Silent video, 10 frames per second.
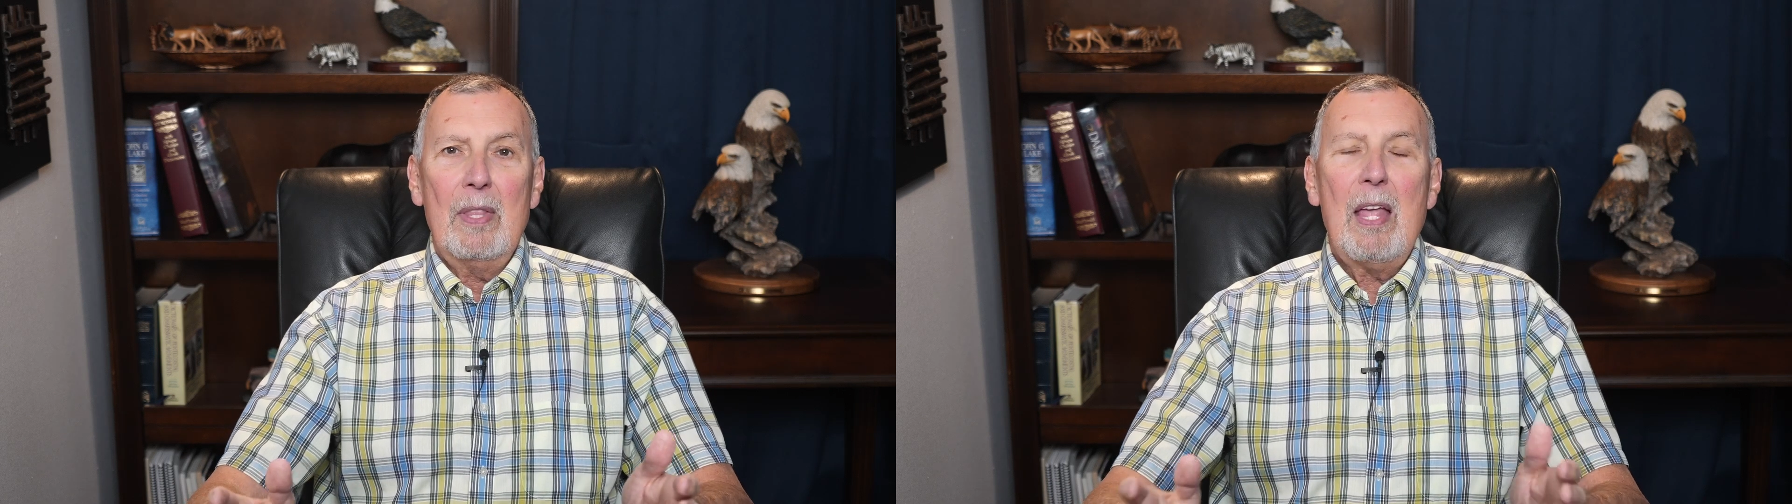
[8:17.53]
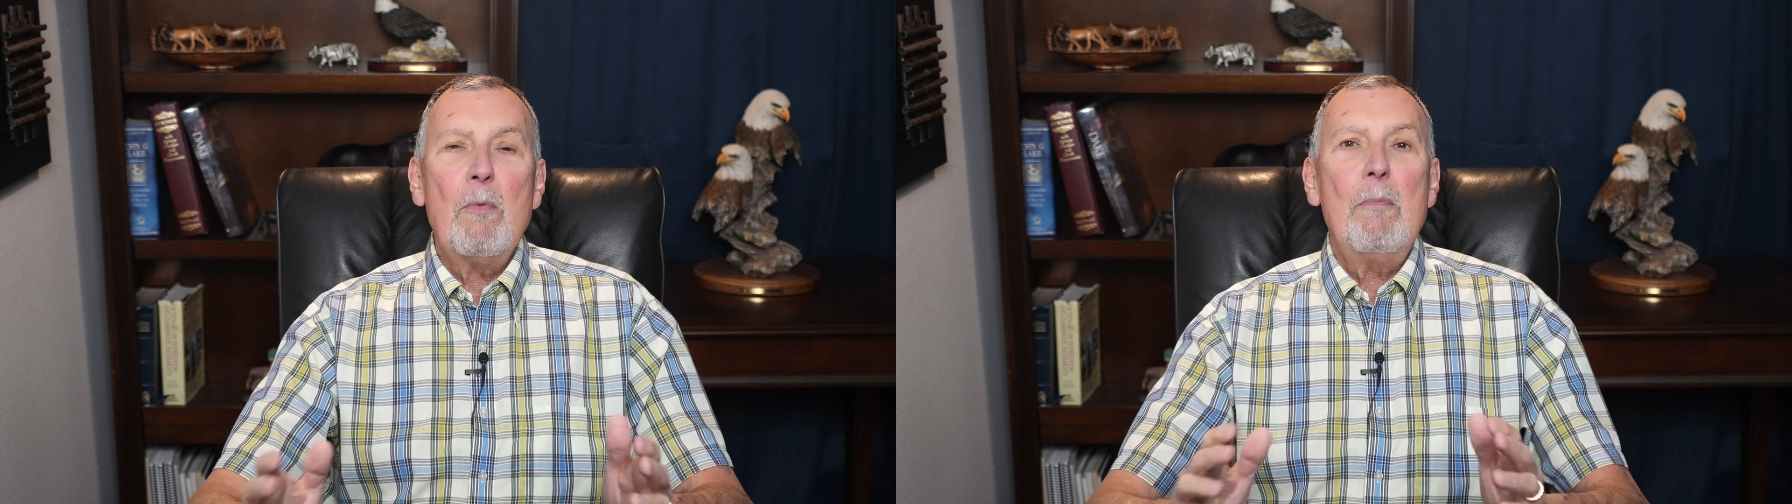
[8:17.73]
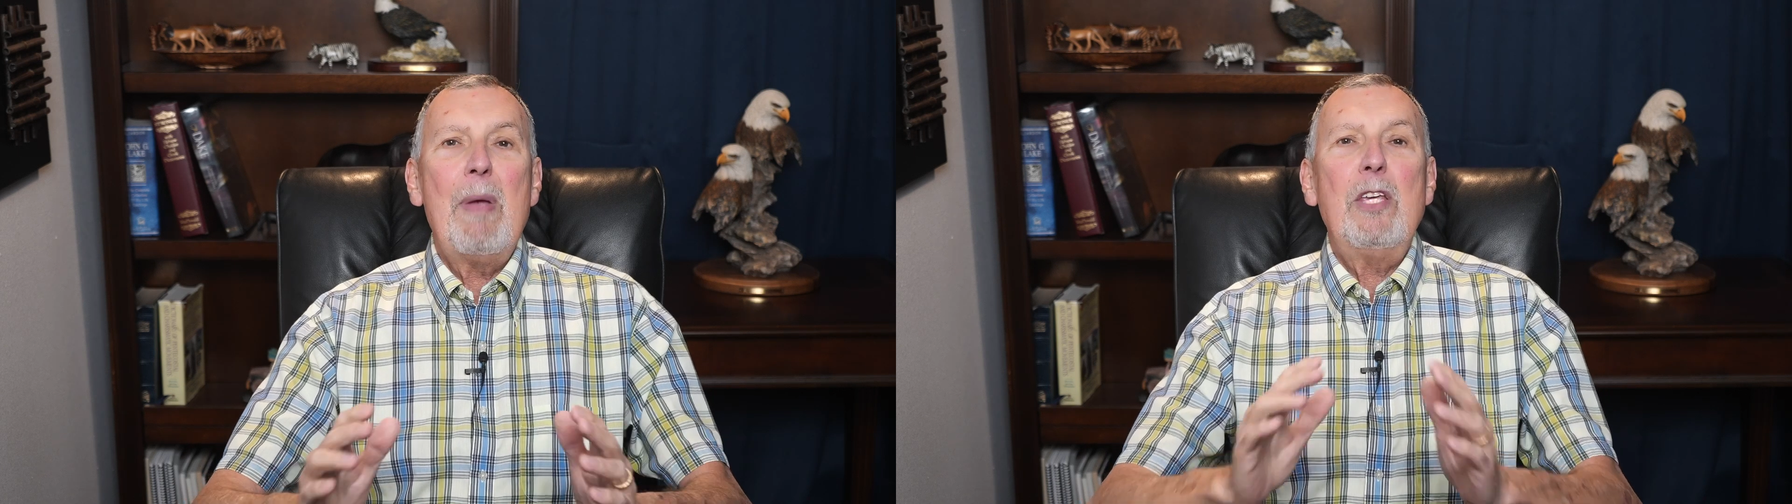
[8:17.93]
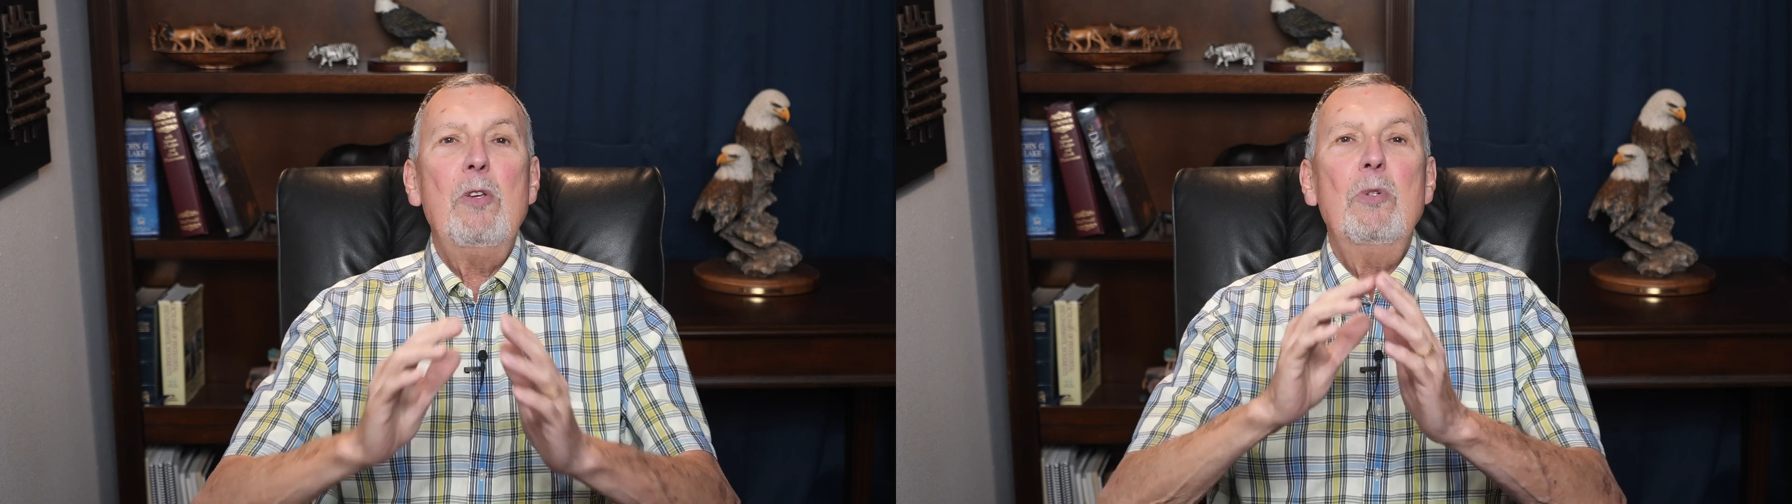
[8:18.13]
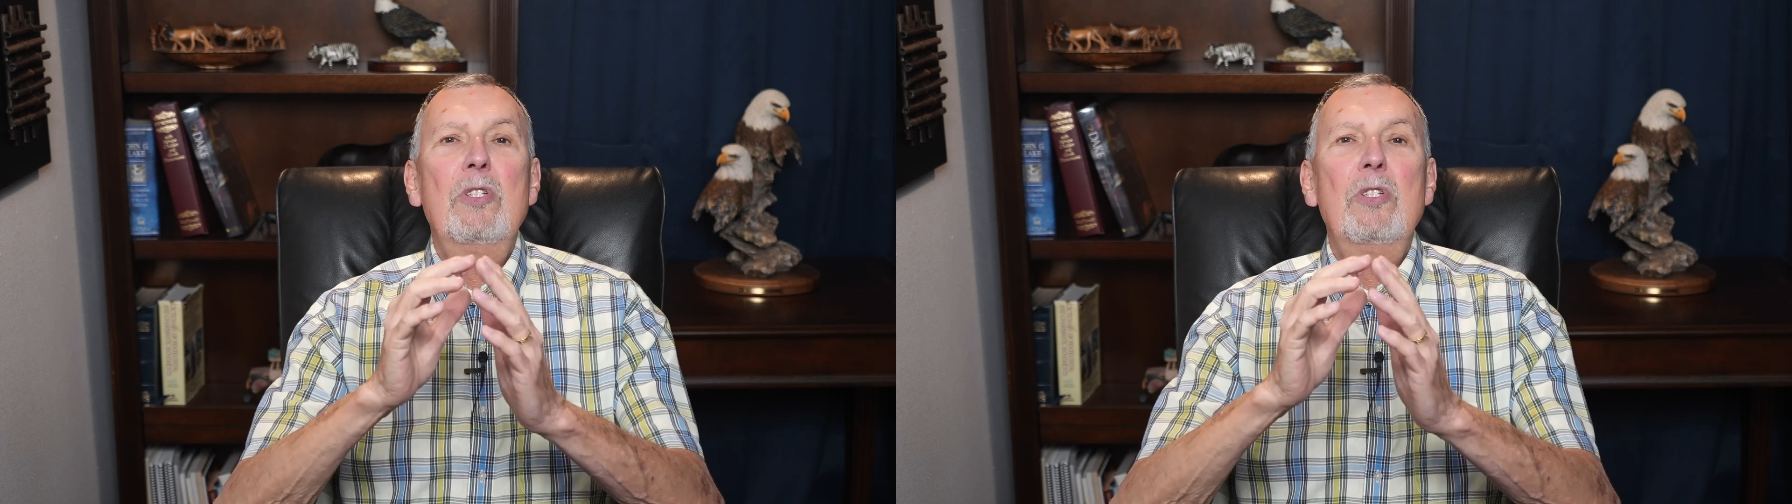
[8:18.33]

that will make you